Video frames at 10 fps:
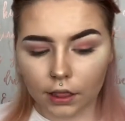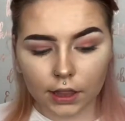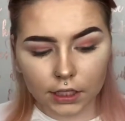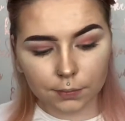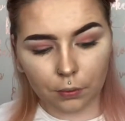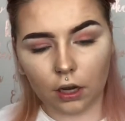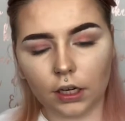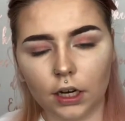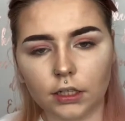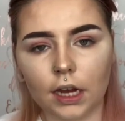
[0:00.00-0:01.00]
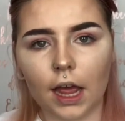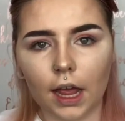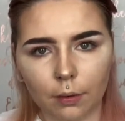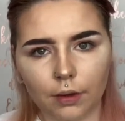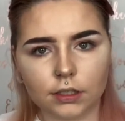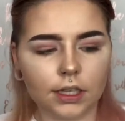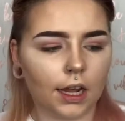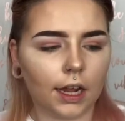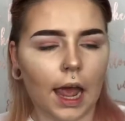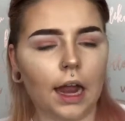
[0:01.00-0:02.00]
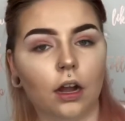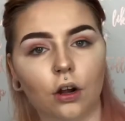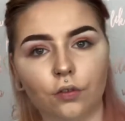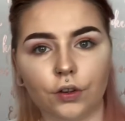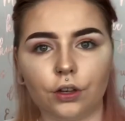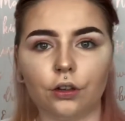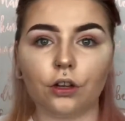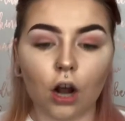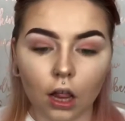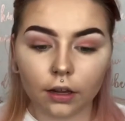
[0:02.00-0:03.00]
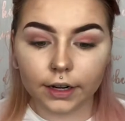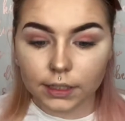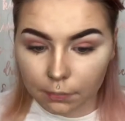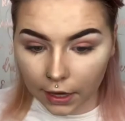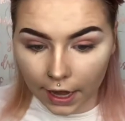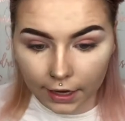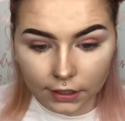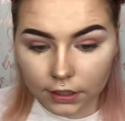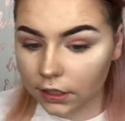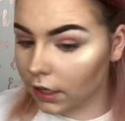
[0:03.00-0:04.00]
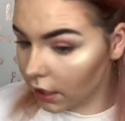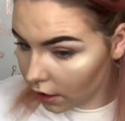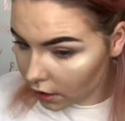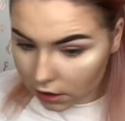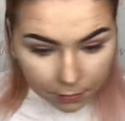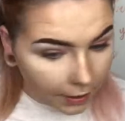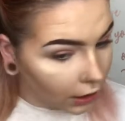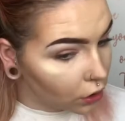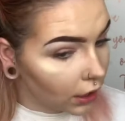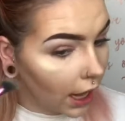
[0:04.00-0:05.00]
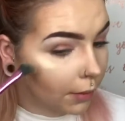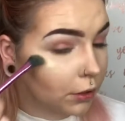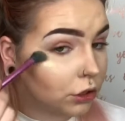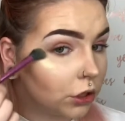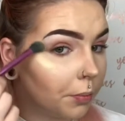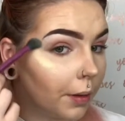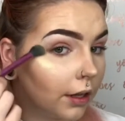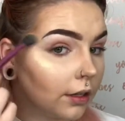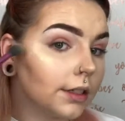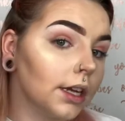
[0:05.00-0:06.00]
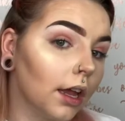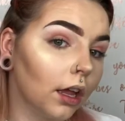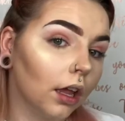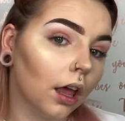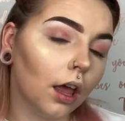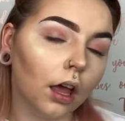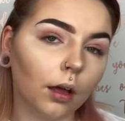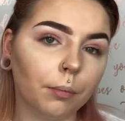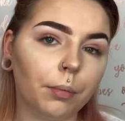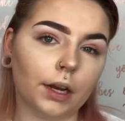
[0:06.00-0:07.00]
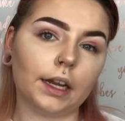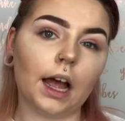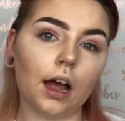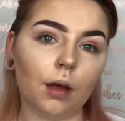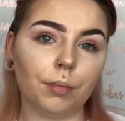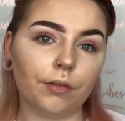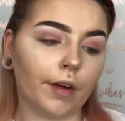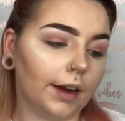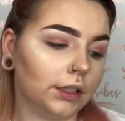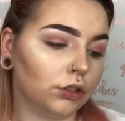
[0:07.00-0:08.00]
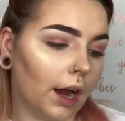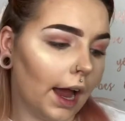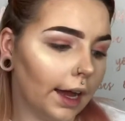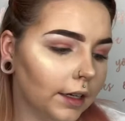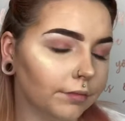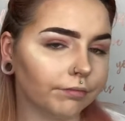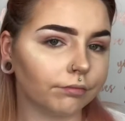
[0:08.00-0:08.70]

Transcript: This product, I will say, I love it. The color is blinding, depending on how much you build, but it can be very dry.